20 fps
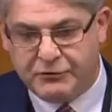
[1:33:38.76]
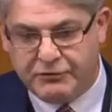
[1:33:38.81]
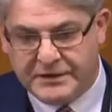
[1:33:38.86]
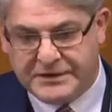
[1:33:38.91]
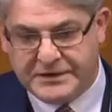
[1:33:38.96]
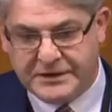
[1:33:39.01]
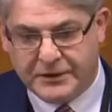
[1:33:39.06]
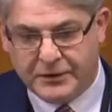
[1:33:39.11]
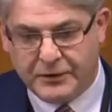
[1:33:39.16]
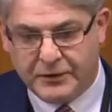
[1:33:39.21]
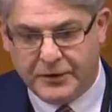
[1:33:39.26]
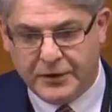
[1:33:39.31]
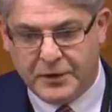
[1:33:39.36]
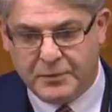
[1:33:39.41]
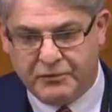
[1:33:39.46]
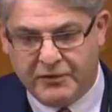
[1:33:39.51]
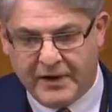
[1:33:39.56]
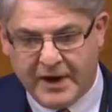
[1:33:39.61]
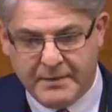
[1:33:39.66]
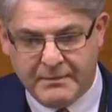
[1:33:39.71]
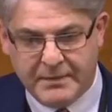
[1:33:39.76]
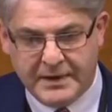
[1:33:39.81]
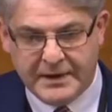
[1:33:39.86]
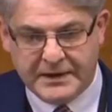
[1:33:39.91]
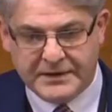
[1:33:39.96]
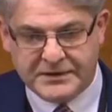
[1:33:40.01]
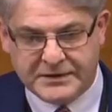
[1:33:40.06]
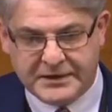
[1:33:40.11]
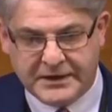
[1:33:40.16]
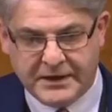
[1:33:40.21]
critical that the Prime
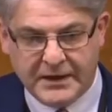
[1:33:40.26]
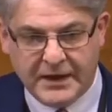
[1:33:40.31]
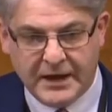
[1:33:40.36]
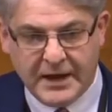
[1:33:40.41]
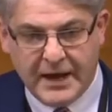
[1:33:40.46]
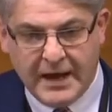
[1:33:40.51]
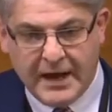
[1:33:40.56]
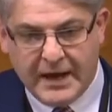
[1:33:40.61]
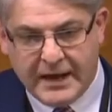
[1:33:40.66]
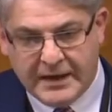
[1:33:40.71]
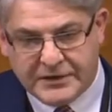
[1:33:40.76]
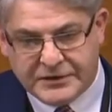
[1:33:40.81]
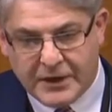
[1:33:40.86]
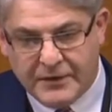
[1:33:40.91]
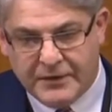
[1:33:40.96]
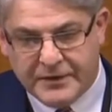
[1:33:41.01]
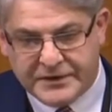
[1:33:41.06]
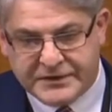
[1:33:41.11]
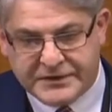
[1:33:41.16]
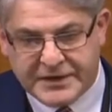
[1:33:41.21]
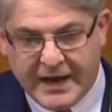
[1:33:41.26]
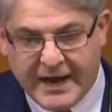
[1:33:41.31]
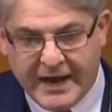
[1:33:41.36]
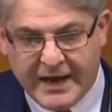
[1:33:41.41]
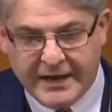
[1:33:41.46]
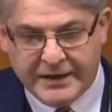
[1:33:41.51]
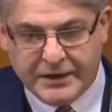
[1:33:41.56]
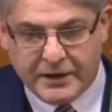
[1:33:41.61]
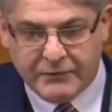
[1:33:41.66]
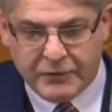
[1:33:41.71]
Minister is on the
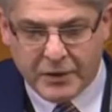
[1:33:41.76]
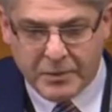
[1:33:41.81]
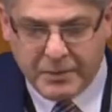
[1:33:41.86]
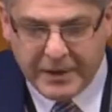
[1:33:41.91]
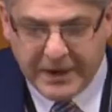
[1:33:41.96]
side of the